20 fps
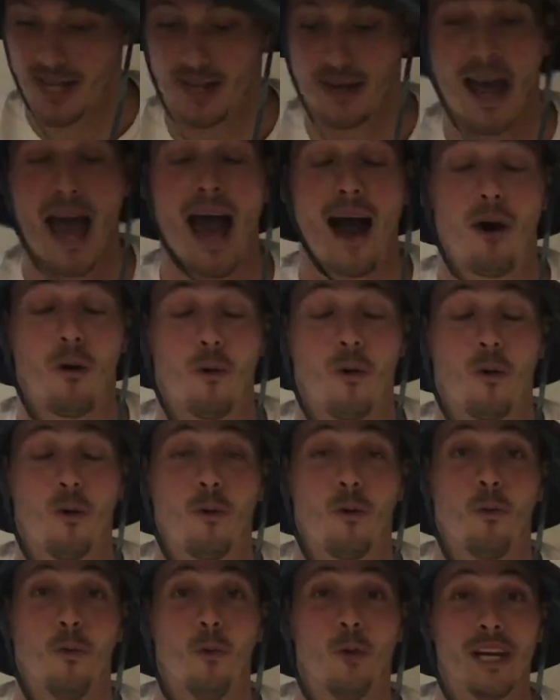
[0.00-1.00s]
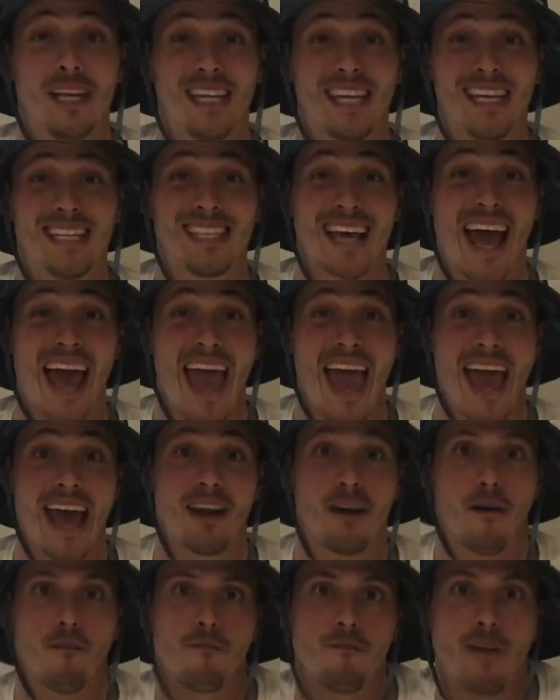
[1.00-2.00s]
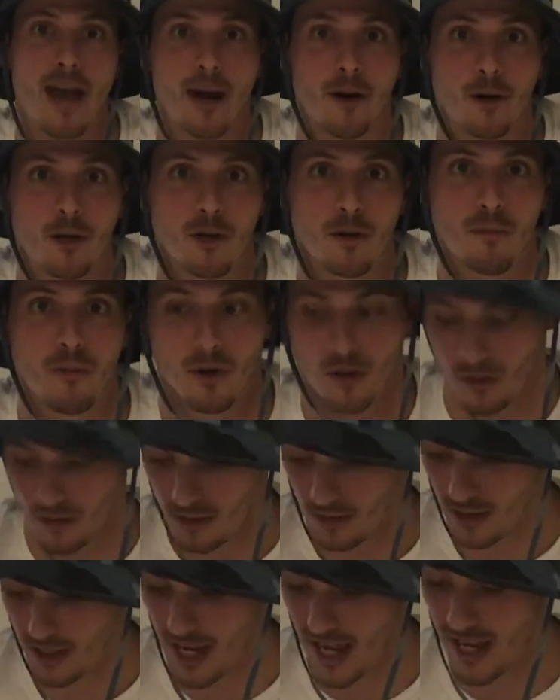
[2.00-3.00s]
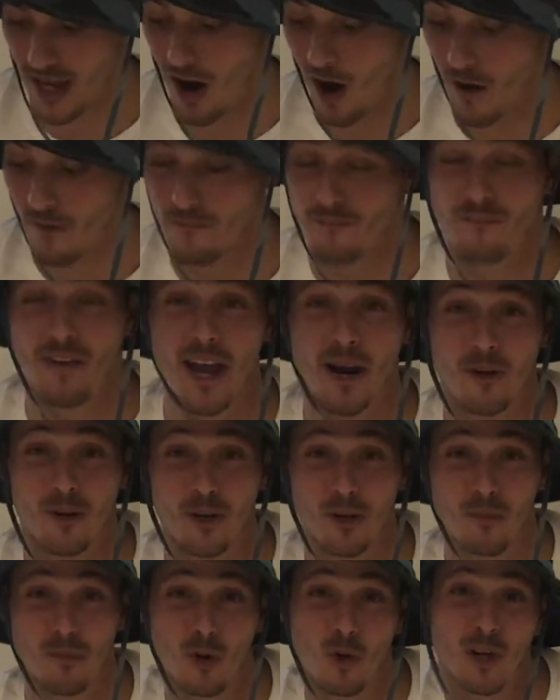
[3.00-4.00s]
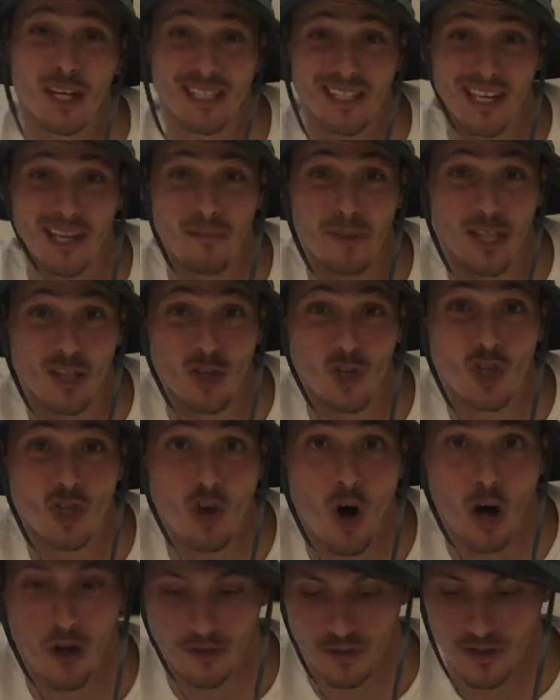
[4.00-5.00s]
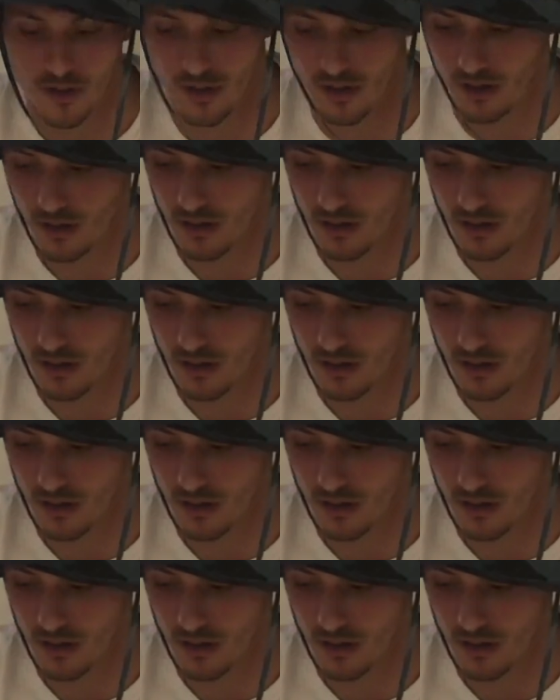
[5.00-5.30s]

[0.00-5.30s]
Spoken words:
Now, we need to add a variable, okay? Our variable is going to be the salt.